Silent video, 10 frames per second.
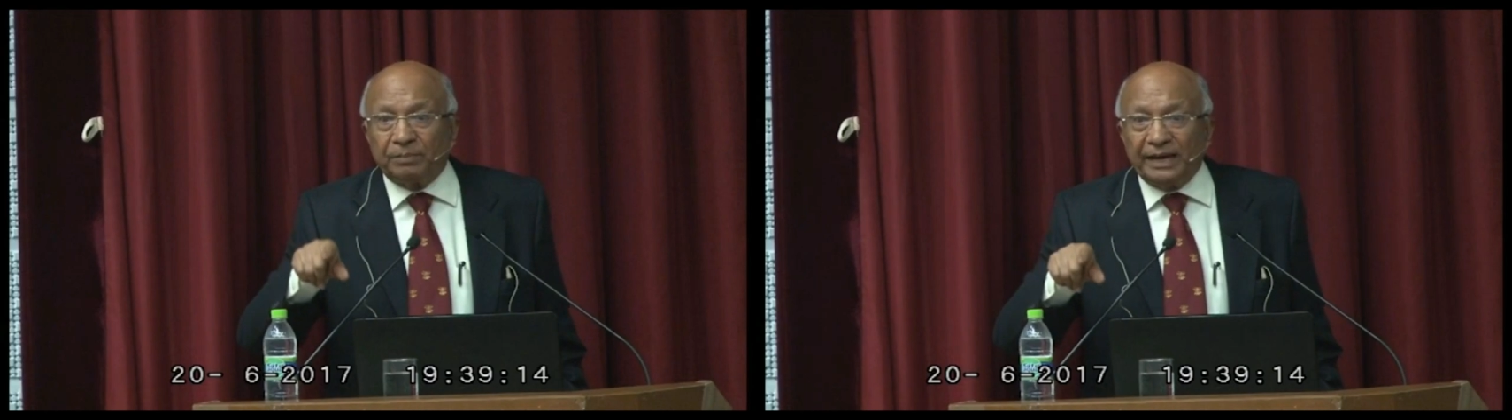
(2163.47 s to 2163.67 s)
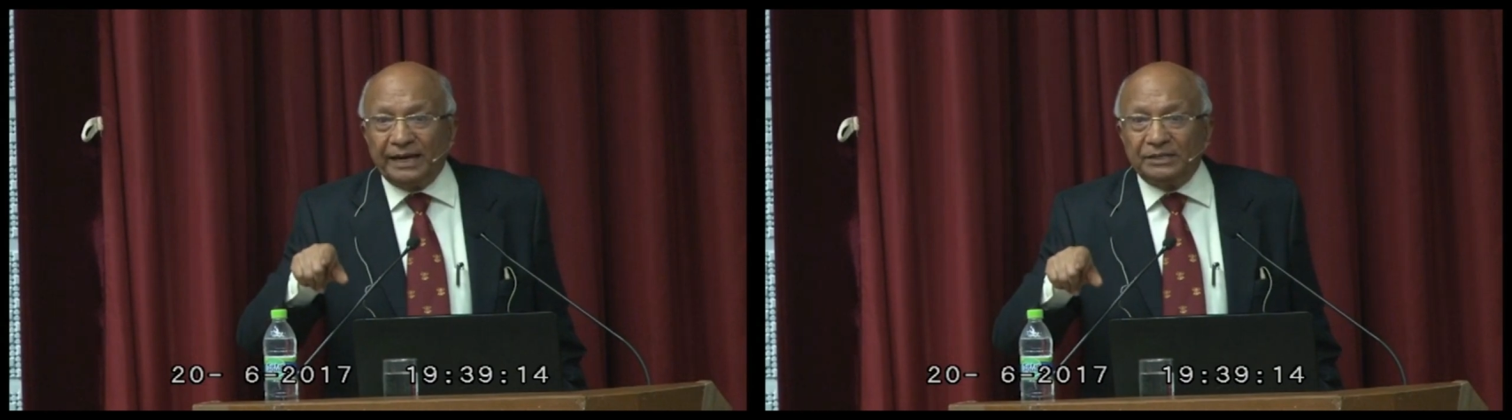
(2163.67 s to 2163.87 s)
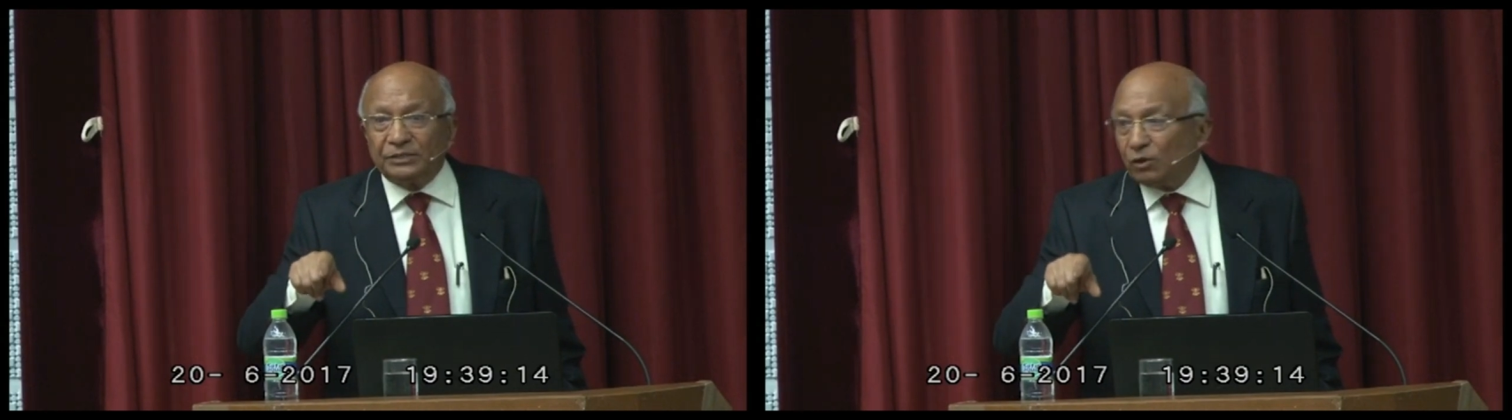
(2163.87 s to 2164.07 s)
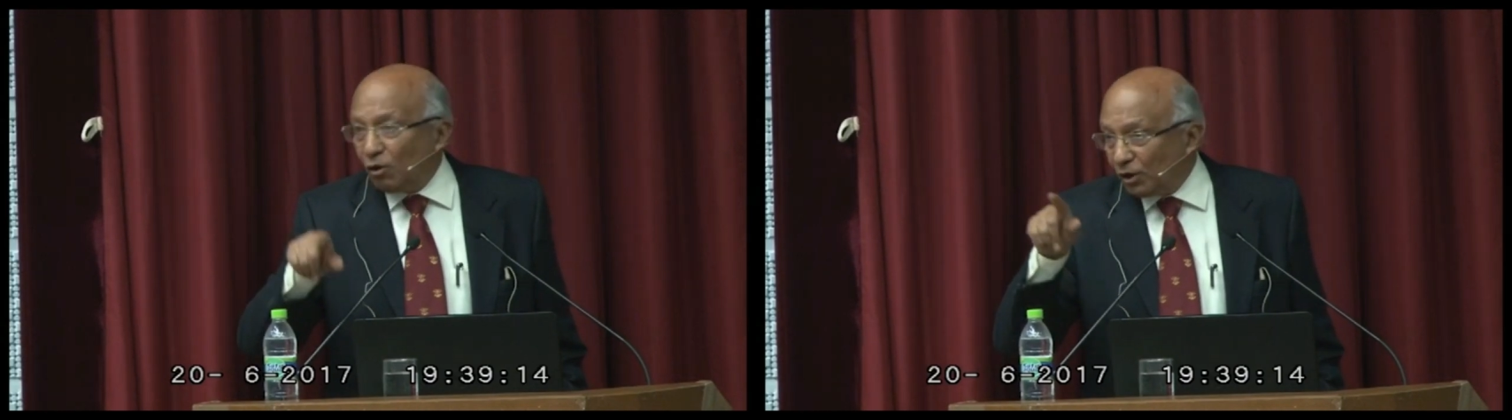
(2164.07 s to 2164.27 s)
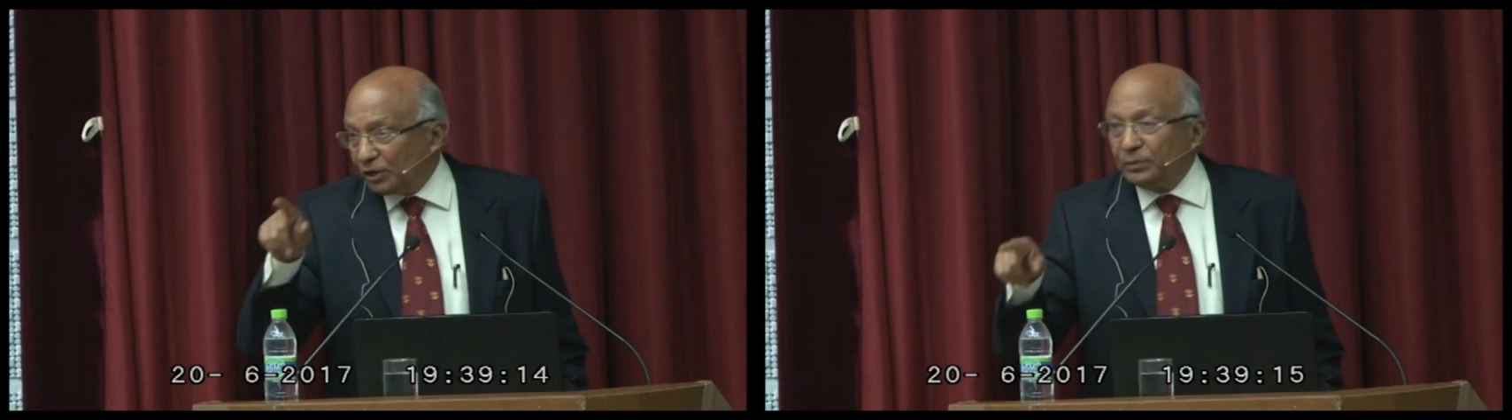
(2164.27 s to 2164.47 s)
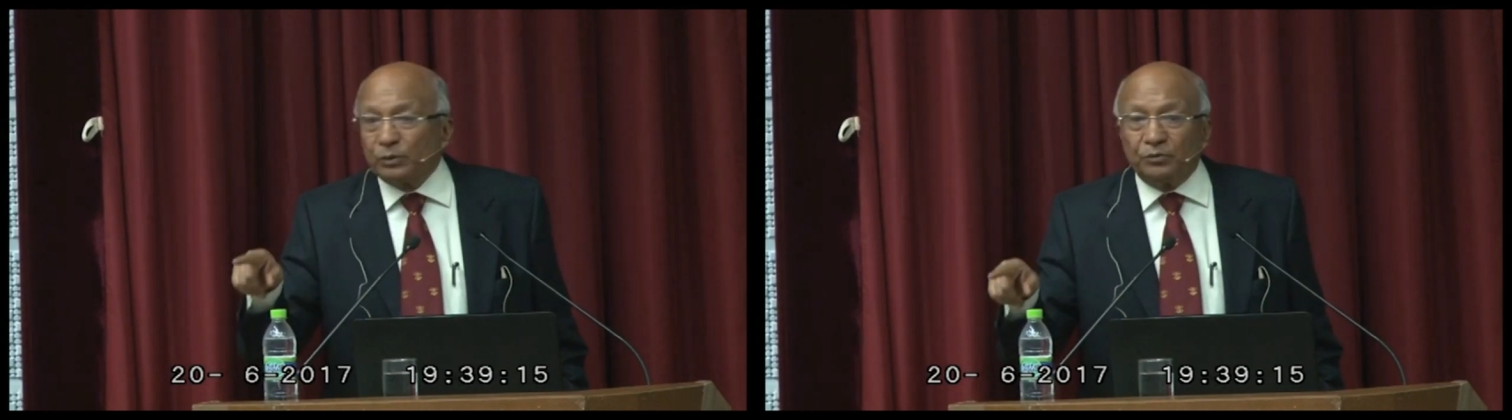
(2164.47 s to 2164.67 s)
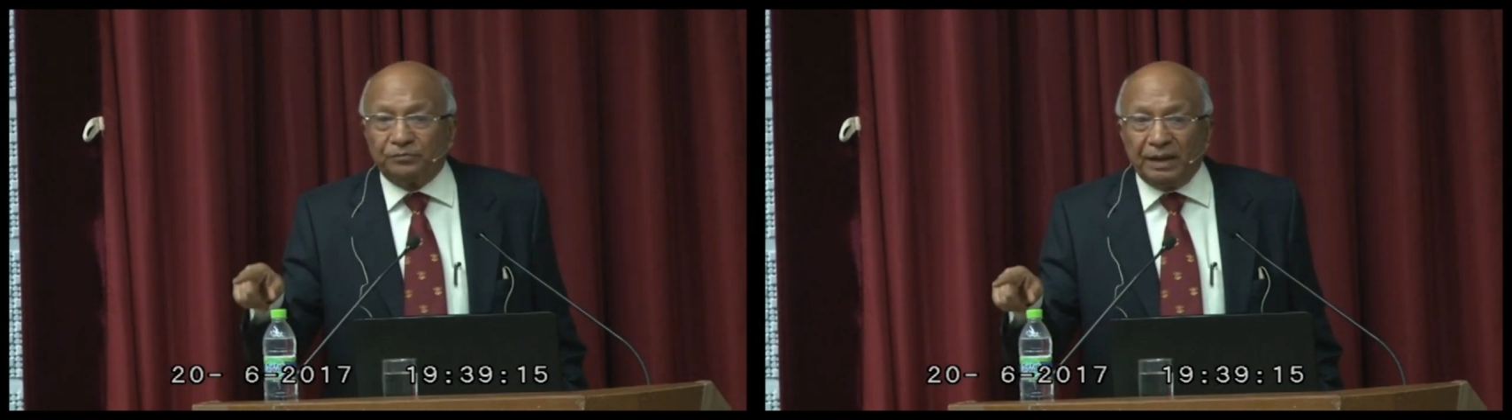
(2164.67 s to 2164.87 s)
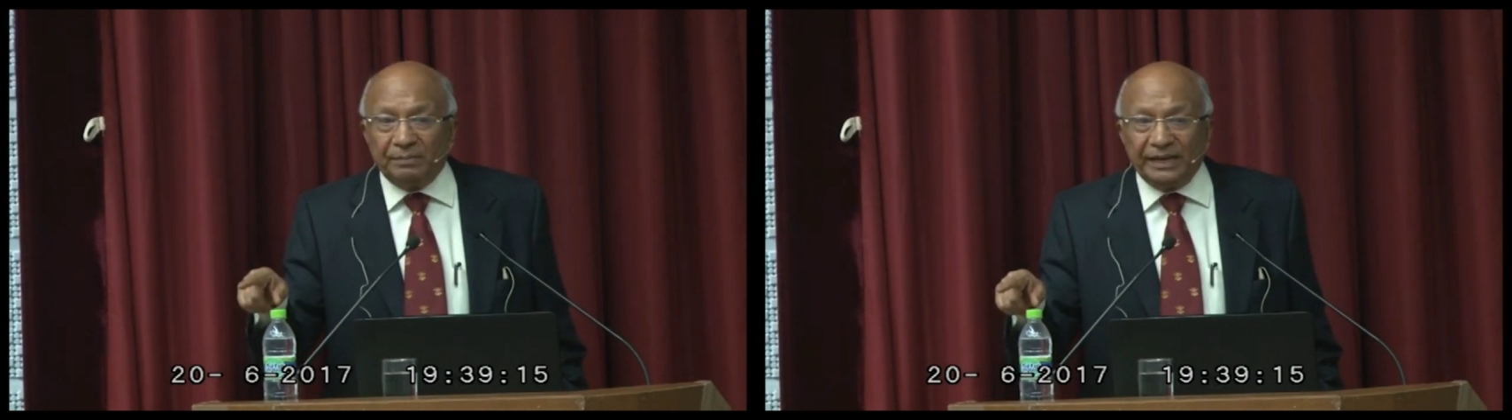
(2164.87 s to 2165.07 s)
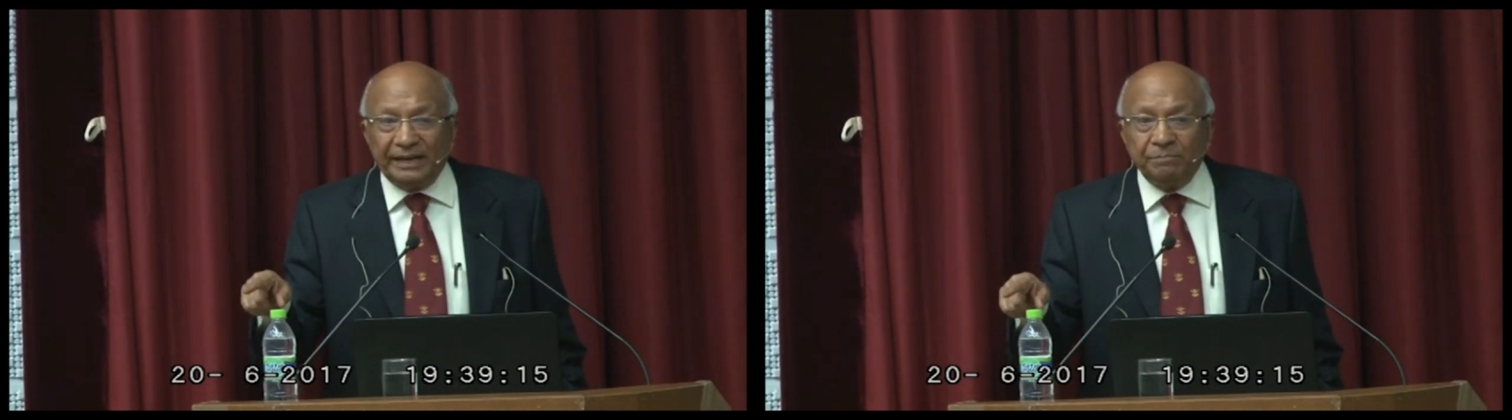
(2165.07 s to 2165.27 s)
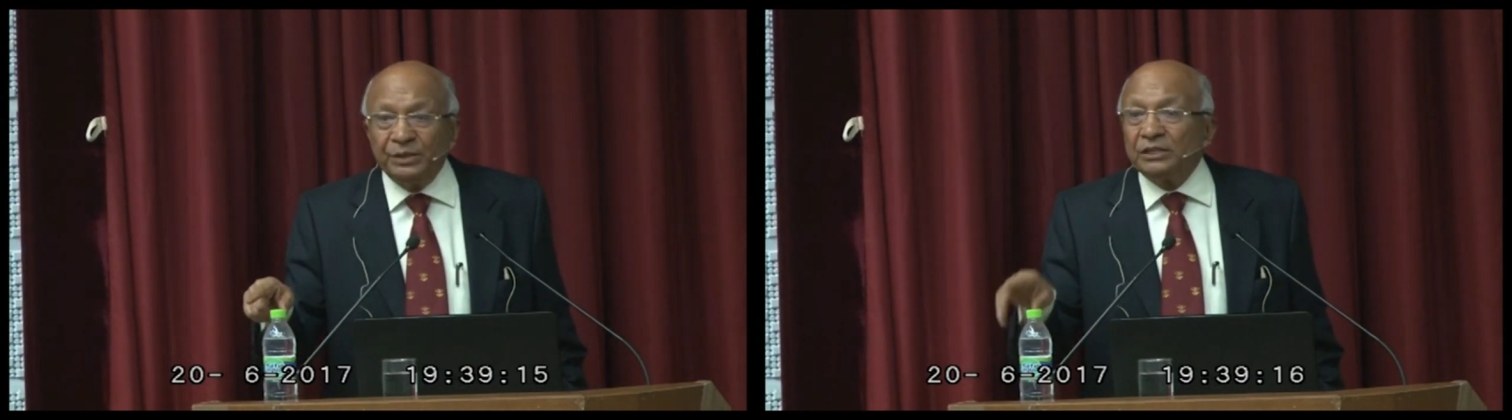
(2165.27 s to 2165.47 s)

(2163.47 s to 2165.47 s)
the parents or your own family,